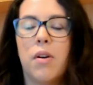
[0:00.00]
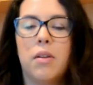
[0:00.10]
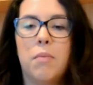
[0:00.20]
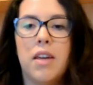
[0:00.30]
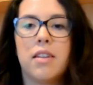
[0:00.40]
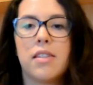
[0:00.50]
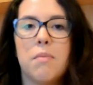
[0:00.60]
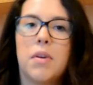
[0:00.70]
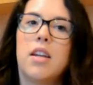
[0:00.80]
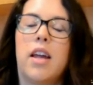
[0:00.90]
want to make
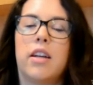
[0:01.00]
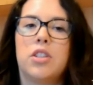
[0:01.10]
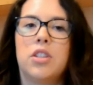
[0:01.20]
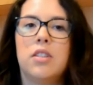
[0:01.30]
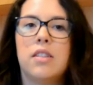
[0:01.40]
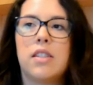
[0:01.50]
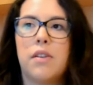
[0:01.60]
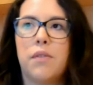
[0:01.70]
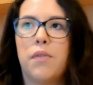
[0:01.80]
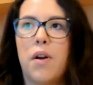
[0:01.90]
some
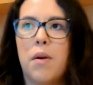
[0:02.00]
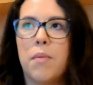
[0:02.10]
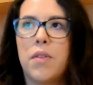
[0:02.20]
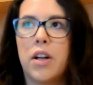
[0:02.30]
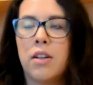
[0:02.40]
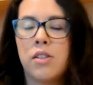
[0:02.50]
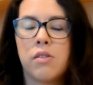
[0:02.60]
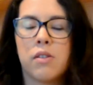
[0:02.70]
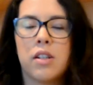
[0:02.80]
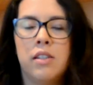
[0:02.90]
connections from their
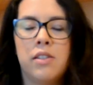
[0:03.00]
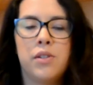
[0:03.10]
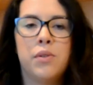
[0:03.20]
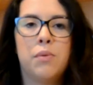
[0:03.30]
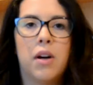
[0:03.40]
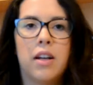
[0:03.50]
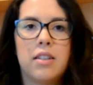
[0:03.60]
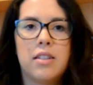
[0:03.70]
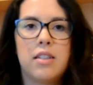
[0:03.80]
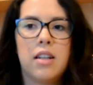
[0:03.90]
stories to
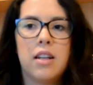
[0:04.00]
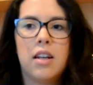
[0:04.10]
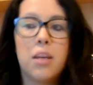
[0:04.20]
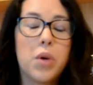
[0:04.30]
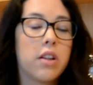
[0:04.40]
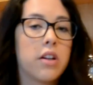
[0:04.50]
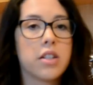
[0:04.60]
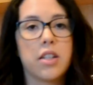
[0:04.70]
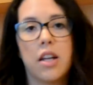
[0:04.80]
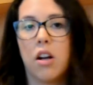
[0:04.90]
what we
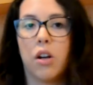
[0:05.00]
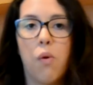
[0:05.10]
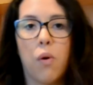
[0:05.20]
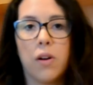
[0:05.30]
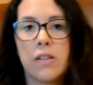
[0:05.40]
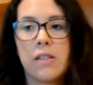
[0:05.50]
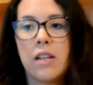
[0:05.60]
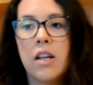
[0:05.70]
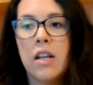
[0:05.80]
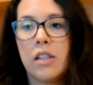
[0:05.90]
learned in our
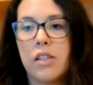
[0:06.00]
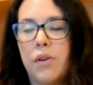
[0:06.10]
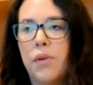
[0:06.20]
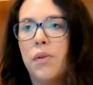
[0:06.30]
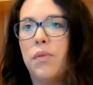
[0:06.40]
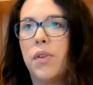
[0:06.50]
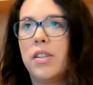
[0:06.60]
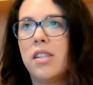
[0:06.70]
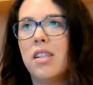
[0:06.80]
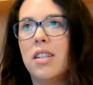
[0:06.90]
course. So
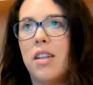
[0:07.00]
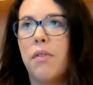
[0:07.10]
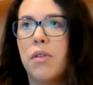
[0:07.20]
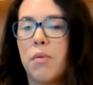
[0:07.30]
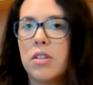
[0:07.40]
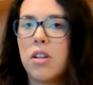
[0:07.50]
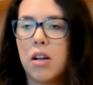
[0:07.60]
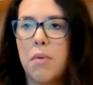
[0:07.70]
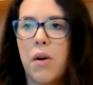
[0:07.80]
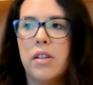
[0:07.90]
first thing I definitely want to
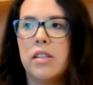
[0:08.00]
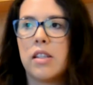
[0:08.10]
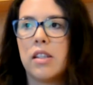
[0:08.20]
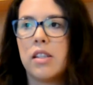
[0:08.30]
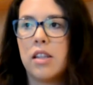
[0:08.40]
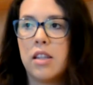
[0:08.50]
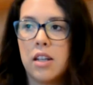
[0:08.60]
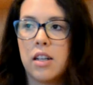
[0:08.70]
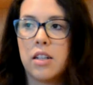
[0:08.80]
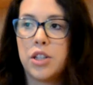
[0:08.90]
talk about is
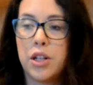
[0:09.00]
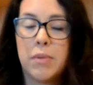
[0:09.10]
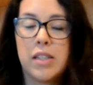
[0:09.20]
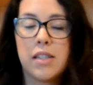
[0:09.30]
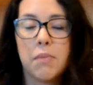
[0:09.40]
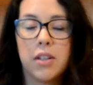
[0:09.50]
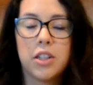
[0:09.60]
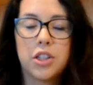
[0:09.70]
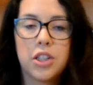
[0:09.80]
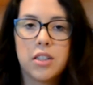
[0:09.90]
the term
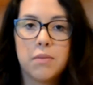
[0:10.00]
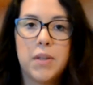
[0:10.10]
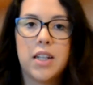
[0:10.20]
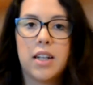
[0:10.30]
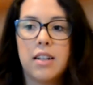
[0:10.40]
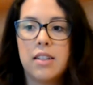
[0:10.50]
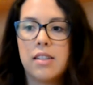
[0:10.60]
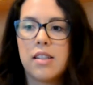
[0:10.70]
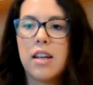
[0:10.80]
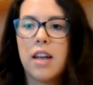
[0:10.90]
assimilation,
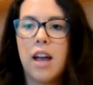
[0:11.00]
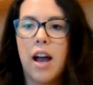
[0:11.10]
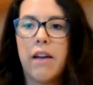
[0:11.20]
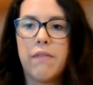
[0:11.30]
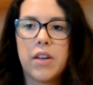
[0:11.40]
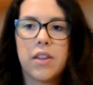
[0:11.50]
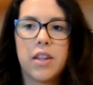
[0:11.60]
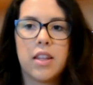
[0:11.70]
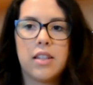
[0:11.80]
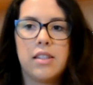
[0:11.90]
because I feel
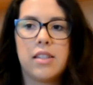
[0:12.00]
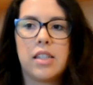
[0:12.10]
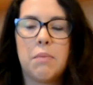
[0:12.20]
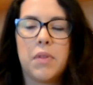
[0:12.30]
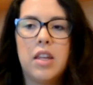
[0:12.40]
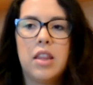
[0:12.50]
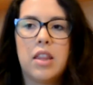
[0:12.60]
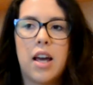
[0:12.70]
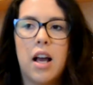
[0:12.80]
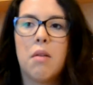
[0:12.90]
that this is something
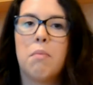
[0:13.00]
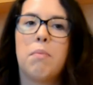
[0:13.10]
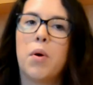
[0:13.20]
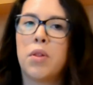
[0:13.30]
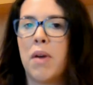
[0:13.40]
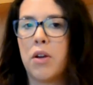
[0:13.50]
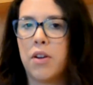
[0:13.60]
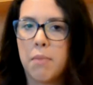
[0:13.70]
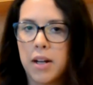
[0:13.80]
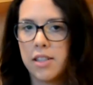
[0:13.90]
that both my
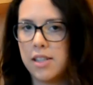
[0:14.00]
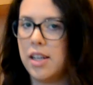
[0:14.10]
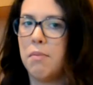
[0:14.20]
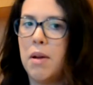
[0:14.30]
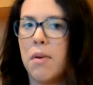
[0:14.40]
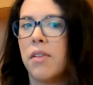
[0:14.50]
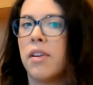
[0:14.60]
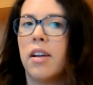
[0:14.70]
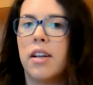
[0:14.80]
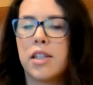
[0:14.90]
grandparents and my
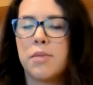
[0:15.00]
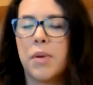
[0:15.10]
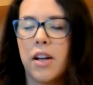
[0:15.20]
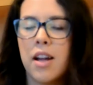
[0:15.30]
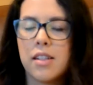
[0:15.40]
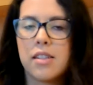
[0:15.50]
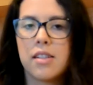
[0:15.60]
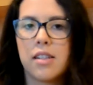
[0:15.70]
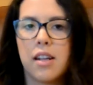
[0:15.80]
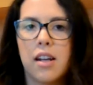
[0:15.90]
mother
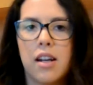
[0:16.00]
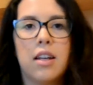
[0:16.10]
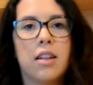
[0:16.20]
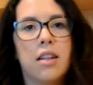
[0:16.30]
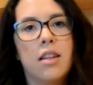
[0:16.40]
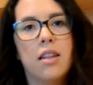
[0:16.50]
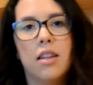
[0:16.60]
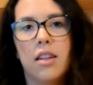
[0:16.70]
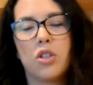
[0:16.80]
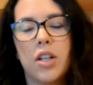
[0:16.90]
experienced in
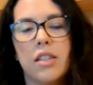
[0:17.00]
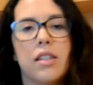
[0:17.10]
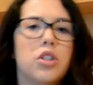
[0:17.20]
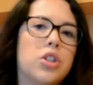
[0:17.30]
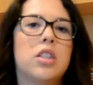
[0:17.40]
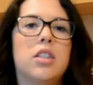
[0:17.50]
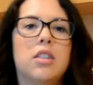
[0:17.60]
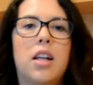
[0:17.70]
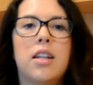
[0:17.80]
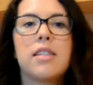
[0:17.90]
transitioning to
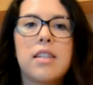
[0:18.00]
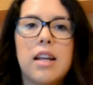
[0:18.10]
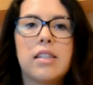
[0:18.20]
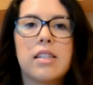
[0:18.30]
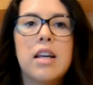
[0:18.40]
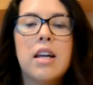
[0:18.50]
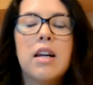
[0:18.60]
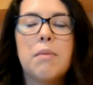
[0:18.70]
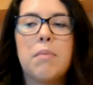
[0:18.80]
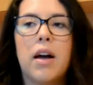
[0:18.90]
the United States,
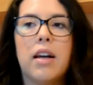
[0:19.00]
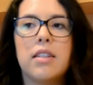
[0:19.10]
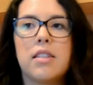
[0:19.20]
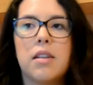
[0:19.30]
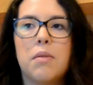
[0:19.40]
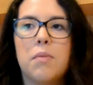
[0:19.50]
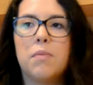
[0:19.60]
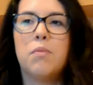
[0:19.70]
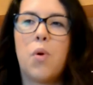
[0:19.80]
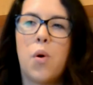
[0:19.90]
but
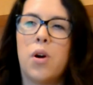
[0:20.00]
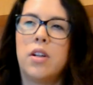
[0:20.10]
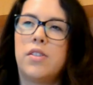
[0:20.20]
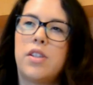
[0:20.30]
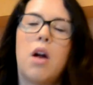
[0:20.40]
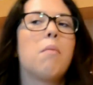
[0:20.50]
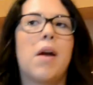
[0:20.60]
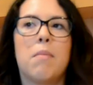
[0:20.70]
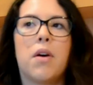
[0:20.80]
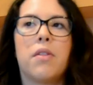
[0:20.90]
more so
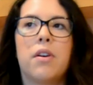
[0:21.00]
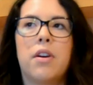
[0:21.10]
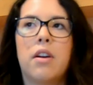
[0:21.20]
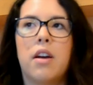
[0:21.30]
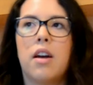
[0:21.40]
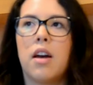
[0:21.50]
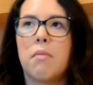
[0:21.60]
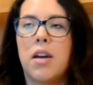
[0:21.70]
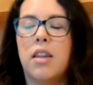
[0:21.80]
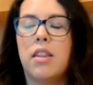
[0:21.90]
my mother.
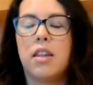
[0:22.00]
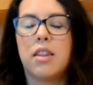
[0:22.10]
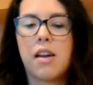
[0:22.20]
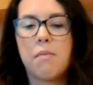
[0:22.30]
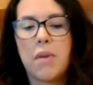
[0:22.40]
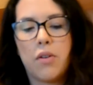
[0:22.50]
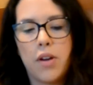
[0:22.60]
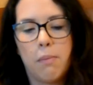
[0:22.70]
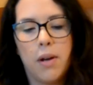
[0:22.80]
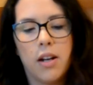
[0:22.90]
I think that my
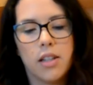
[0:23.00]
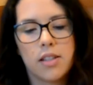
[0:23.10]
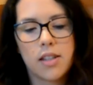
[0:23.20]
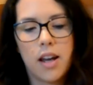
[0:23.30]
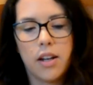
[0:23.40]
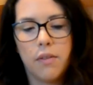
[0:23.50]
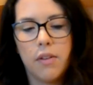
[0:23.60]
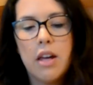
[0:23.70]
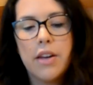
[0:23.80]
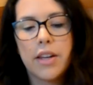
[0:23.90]
grandparents kind of
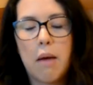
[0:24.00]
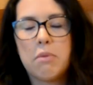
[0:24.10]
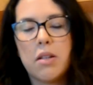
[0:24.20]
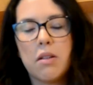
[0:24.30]
kept to